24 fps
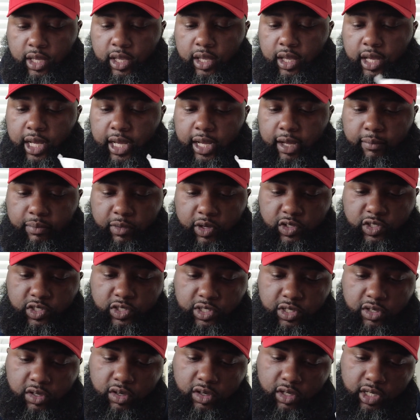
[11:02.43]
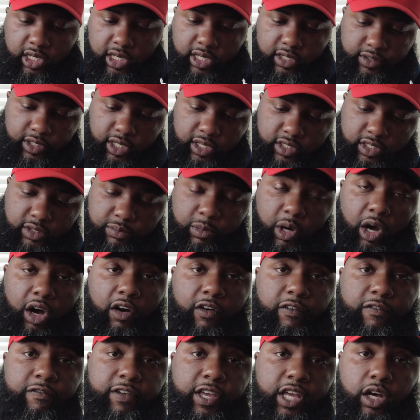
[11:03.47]
There's still a
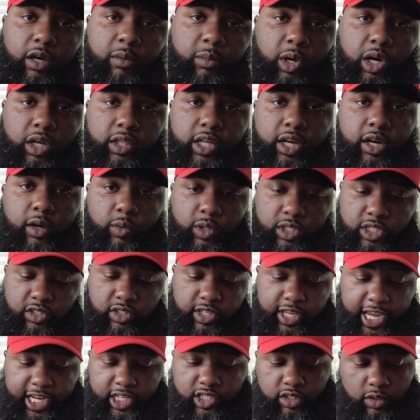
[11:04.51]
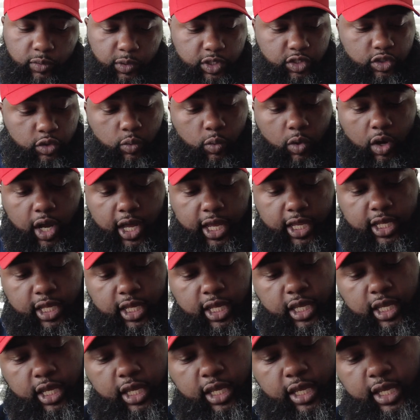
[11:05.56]
small film on there, which is actually what you want.
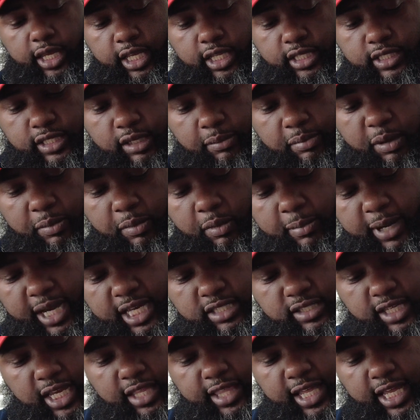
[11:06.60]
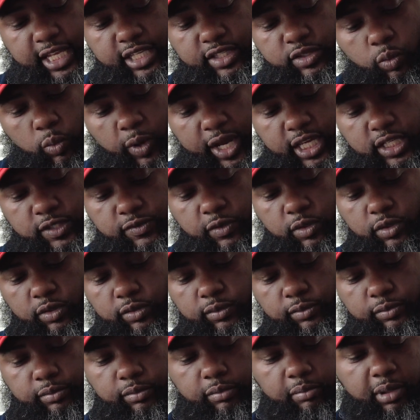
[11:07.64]
And some people might say that it's wasteful,
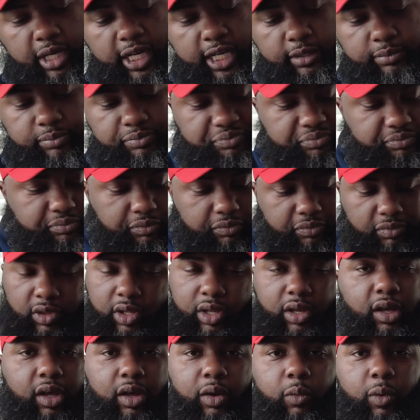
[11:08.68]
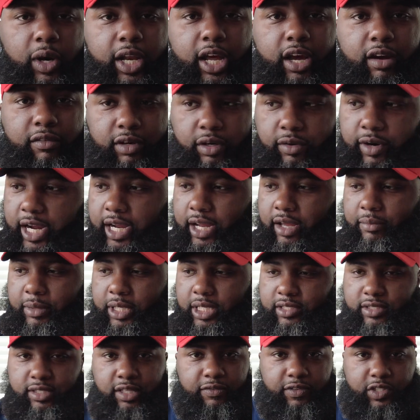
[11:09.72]
but whatever, right? I mean,
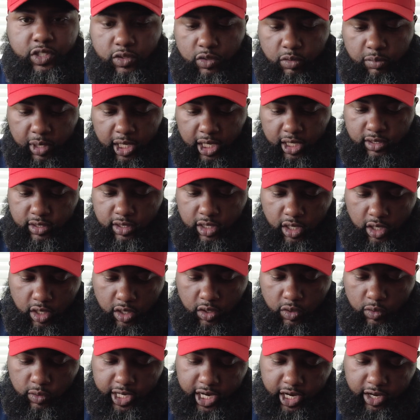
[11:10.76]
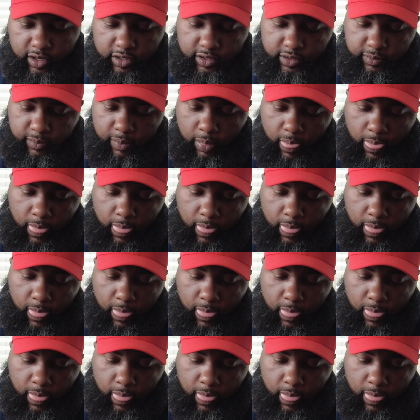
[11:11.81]
this stuff is $2. Who cares?